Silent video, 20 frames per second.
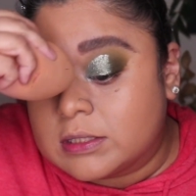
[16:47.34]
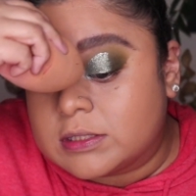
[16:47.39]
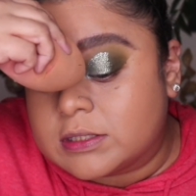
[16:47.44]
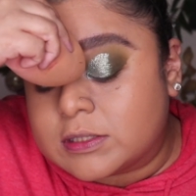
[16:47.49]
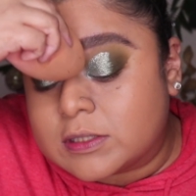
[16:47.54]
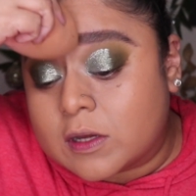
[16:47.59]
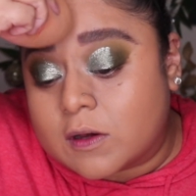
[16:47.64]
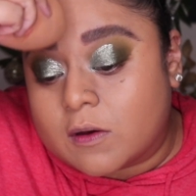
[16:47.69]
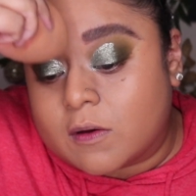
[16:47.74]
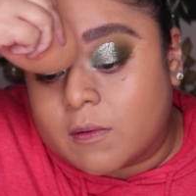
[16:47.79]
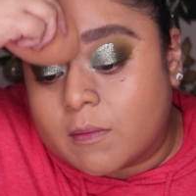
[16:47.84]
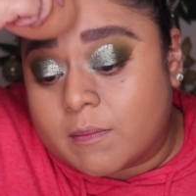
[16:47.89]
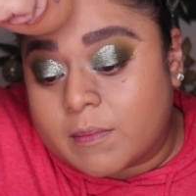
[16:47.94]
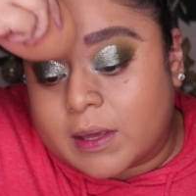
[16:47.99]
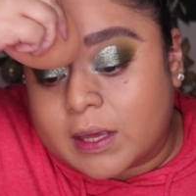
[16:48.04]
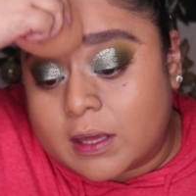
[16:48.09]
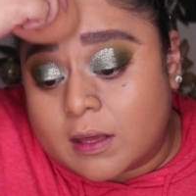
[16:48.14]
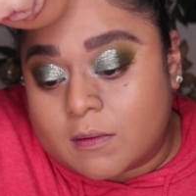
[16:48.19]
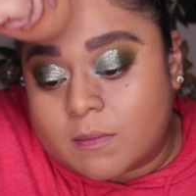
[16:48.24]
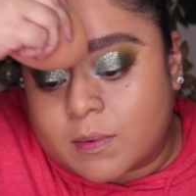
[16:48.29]
So
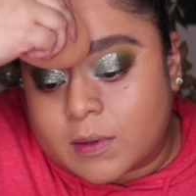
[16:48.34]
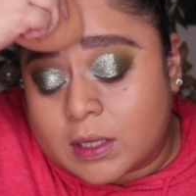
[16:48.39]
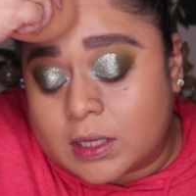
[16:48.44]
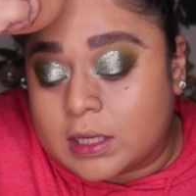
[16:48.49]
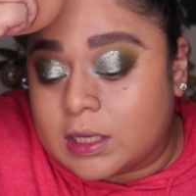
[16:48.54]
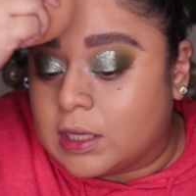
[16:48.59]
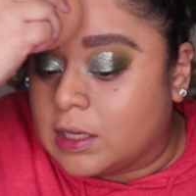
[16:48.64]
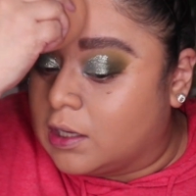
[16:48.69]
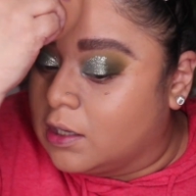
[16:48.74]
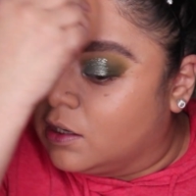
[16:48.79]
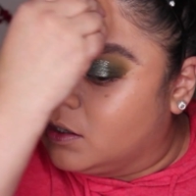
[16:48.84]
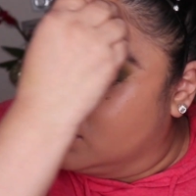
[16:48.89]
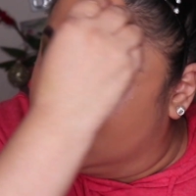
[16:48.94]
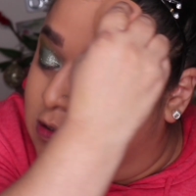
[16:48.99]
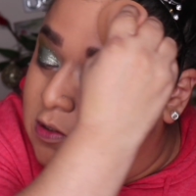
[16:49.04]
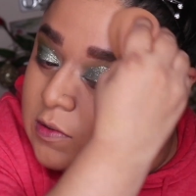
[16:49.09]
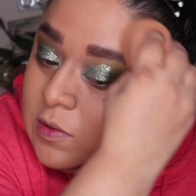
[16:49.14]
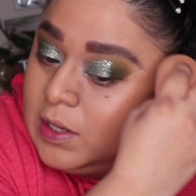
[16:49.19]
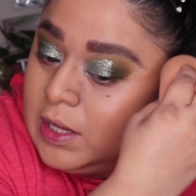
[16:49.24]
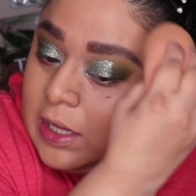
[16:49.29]
maybe I'll
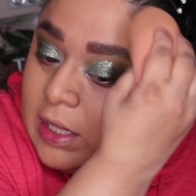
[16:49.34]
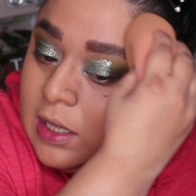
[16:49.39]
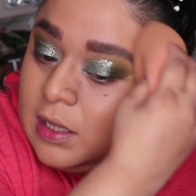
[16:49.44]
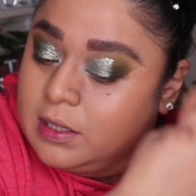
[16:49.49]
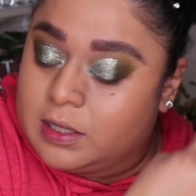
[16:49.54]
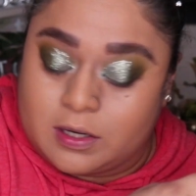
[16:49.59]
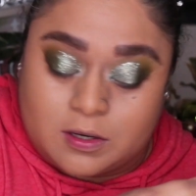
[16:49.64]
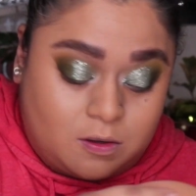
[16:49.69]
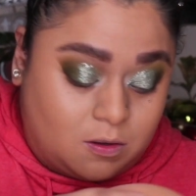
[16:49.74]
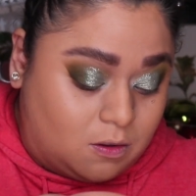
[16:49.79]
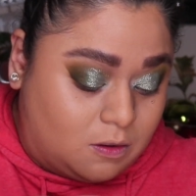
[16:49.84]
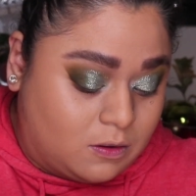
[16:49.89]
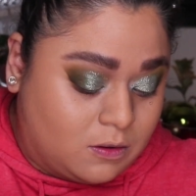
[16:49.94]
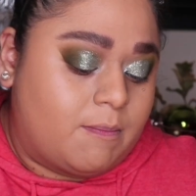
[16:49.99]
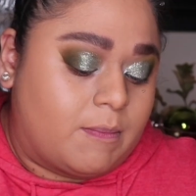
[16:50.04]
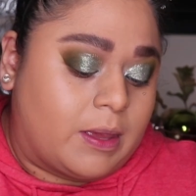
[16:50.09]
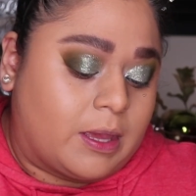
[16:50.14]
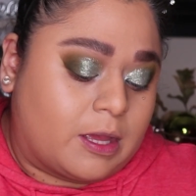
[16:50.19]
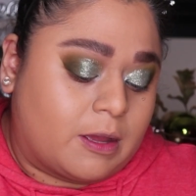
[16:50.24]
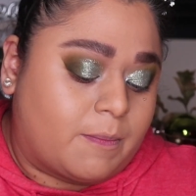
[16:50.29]
do like a little
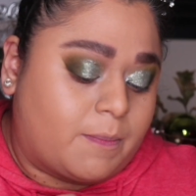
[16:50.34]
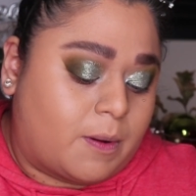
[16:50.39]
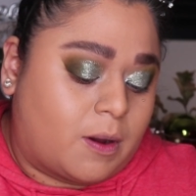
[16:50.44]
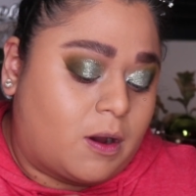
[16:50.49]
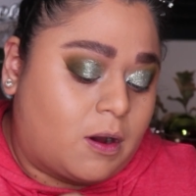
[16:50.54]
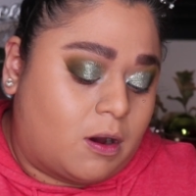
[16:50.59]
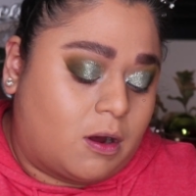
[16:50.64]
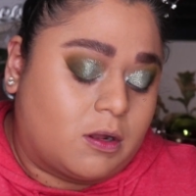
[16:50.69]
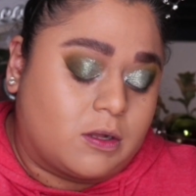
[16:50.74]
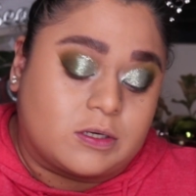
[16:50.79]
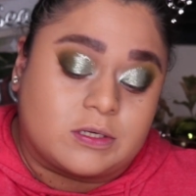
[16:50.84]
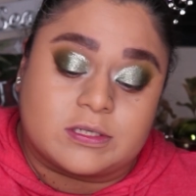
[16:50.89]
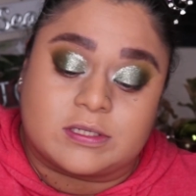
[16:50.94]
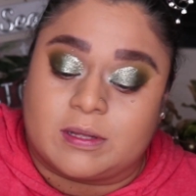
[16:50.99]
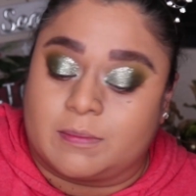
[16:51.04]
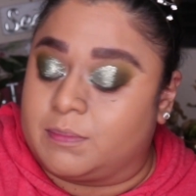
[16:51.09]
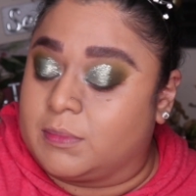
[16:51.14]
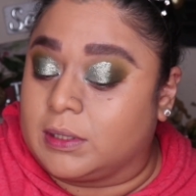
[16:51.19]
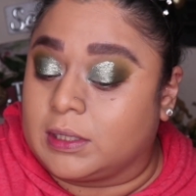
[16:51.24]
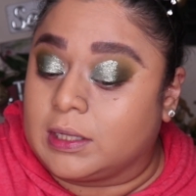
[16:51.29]
makeup haul or
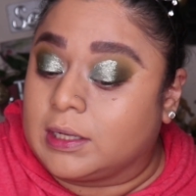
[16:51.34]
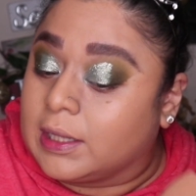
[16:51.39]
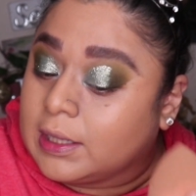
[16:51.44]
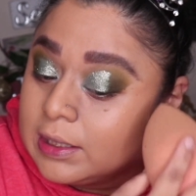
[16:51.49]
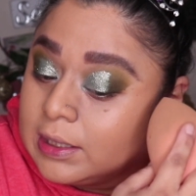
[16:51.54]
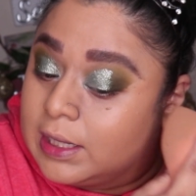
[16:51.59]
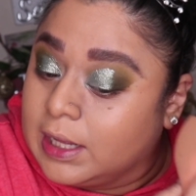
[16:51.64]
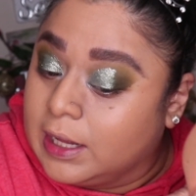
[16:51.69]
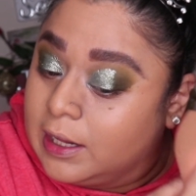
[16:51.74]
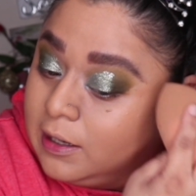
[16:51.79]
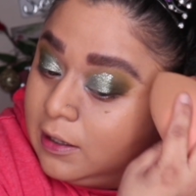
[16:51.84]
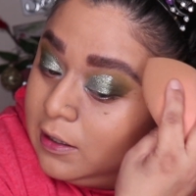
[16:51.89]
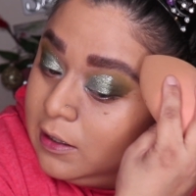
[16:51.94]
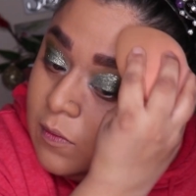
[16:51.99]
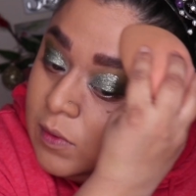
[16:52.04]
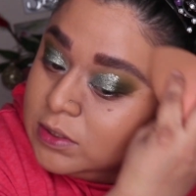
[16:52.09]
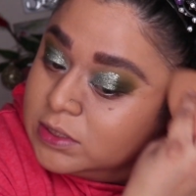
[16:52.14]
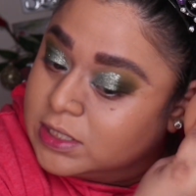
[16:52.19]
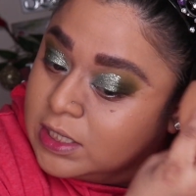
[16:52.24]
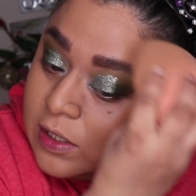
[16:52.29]
something like that
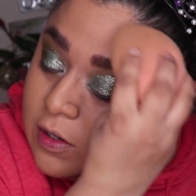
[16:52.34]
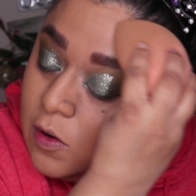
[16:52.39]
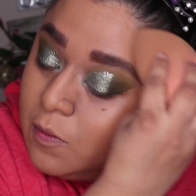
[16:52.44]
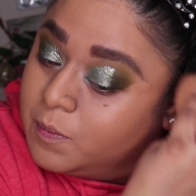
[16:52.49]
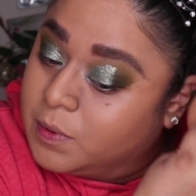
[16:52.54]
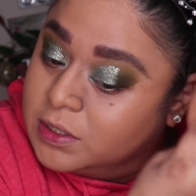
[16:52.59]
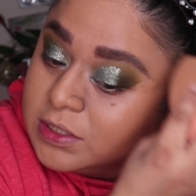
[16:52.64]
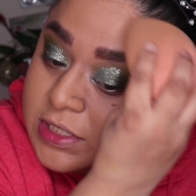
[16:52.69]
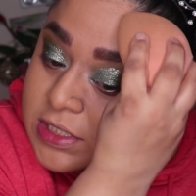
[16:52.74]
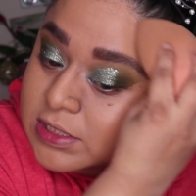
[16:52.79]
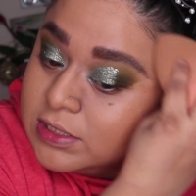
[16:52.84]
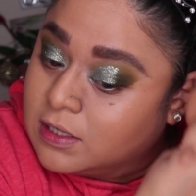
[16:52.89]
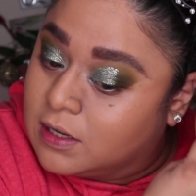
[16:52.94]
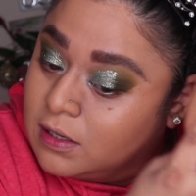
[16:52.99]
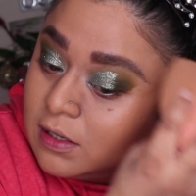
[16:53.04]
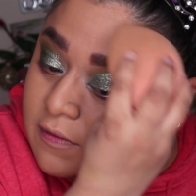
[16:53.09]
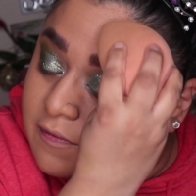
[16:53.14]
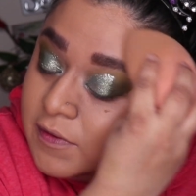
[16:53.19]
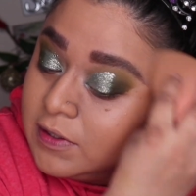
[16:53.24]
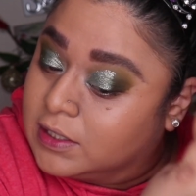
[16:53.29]
once I go purchase
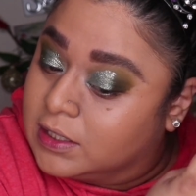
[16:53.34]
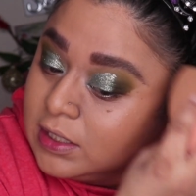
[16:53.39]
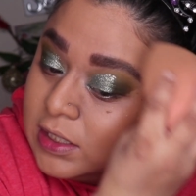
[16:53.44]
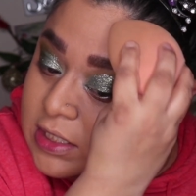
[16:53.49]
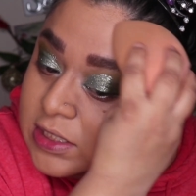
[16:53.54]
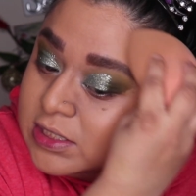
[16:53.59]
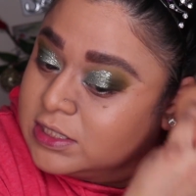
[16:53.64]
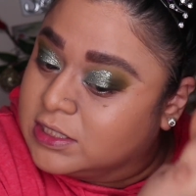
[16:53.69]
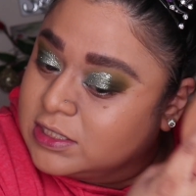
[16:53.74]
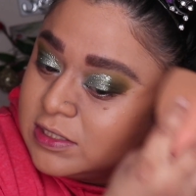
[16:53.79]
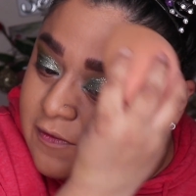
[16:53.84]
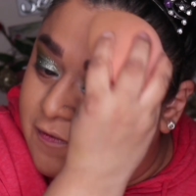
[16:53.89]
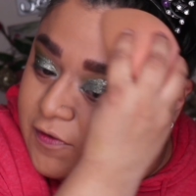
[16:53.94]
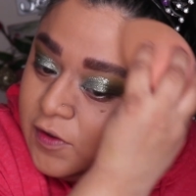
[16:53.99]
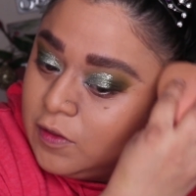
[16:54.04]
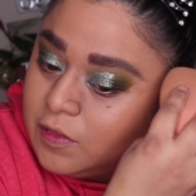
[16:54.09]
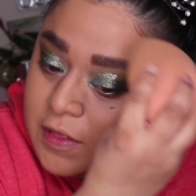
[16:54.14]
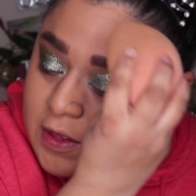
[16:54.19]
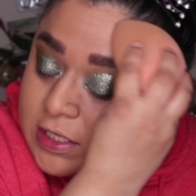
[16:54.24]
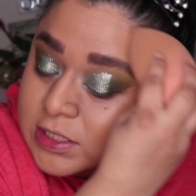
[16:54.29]
all of the... Because there's a
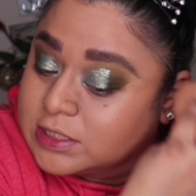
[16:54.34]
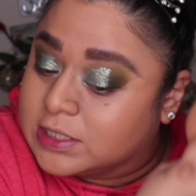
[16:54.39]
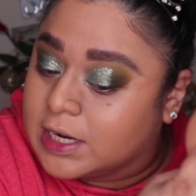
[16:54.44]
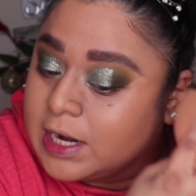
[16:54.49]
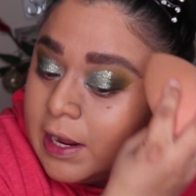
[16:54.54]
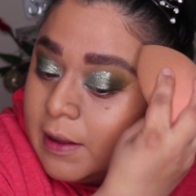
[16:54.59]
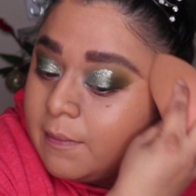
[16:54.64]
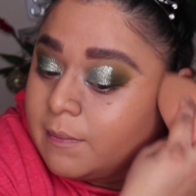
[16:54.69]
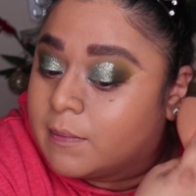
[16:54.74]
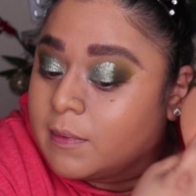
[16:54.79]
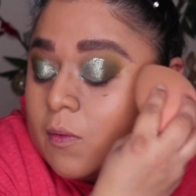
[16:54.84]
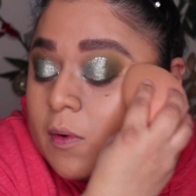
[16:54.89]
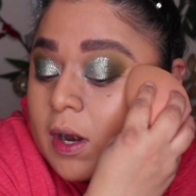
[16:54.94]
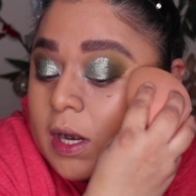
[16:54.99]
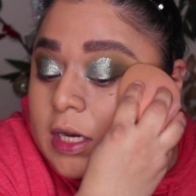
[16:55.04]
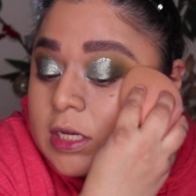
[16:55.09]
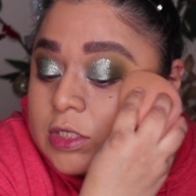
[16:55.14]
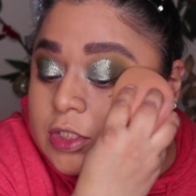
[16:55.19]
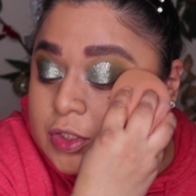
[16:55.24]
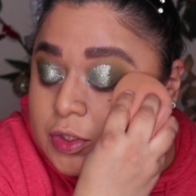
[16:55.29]
few things that I'm
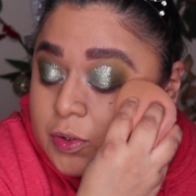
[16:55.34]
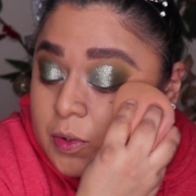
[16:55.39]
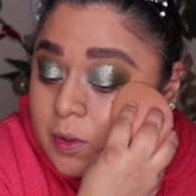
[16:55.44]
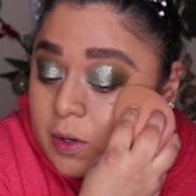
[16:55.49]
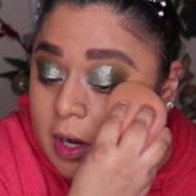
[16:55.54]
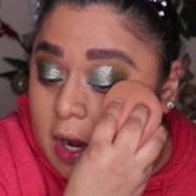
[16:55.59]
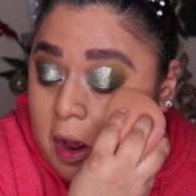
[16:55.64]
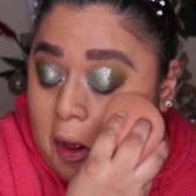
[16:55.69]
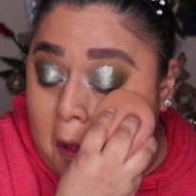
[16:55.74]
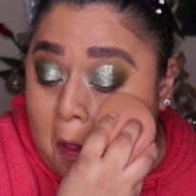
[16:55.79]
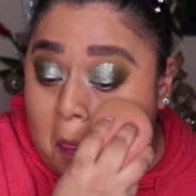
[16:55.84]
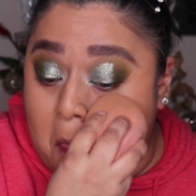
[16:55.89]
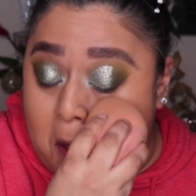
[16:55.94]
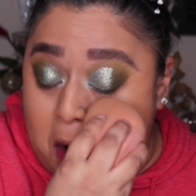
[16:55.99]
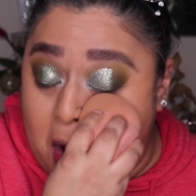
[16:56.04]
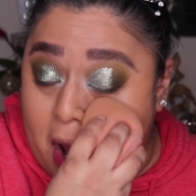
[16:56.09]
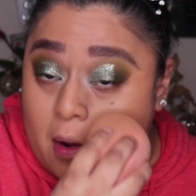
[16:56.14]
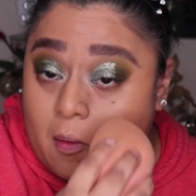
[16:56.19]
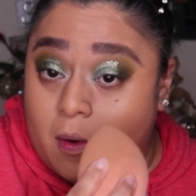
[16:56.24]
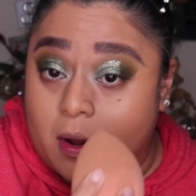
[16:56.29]
running short on
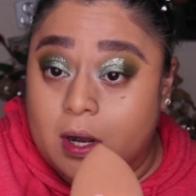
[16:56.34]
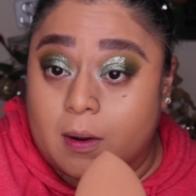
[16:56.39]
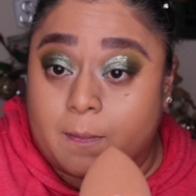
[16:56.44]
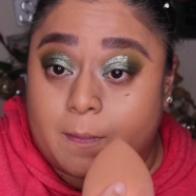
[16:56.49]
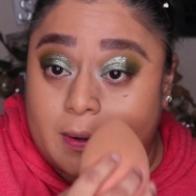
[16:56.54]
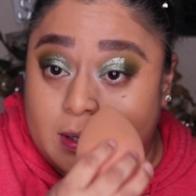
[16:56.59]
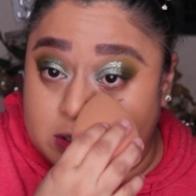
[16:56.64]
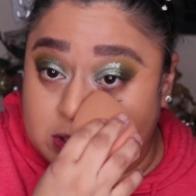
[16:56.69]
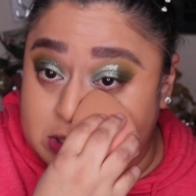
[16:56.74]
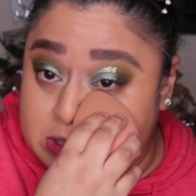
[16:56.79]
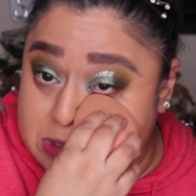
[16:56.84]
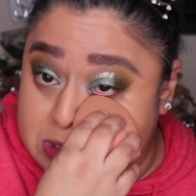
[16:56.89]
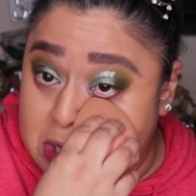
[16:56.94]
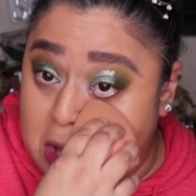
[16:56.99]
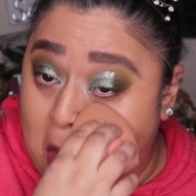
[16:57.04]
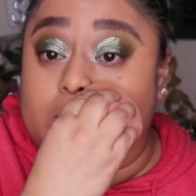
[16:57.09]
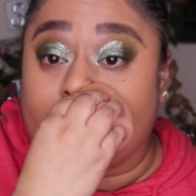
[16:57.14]
that I want to purchase.